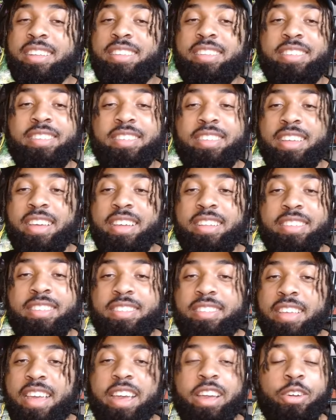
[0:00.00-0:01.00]
It's
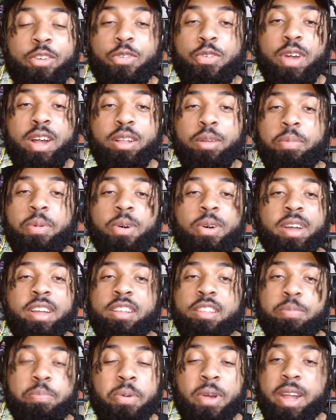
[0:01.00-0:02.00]
it's right.
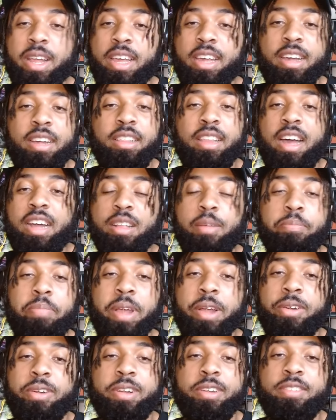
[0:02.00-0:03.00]
incredible and it's breaking a
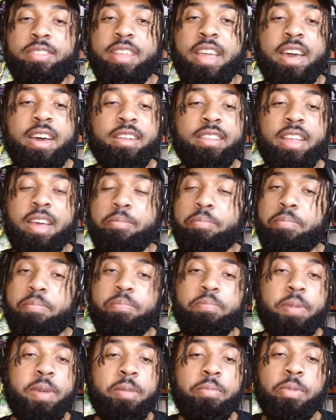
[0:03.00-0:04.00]
lot of barriers down
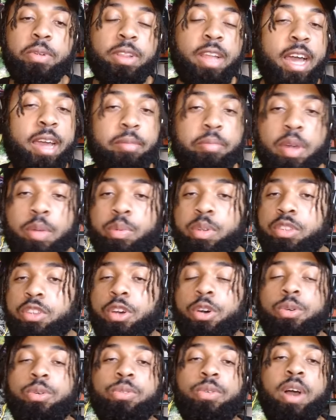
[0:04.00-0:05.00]
that people like,
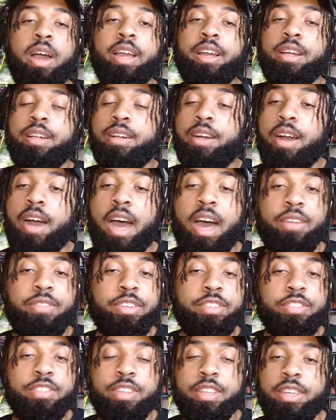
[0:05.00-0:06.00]
people don't like.
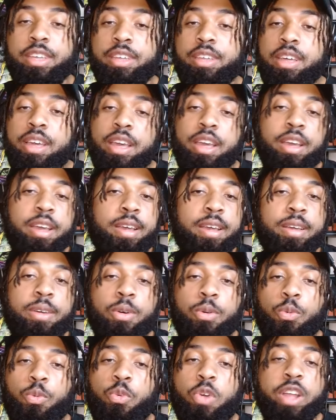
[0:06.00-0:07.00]
Obviously,
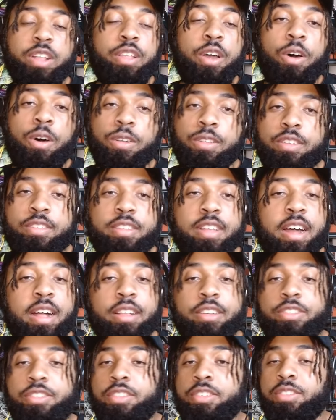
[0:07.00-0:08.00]
with all
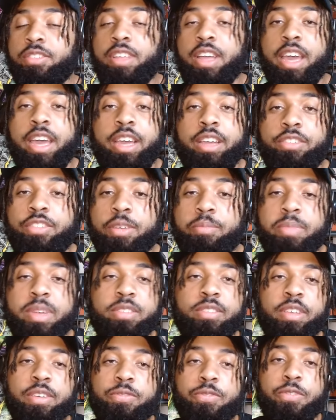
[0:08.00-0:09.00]
this knowledge, there's the
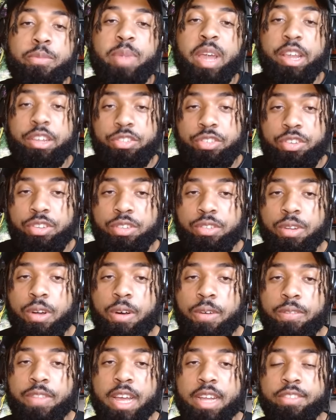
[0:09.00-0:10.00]
age of
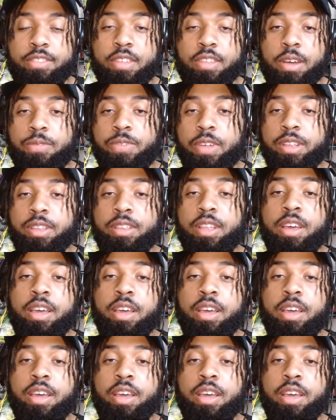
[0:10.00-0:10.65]
misinformation and all of that stuff.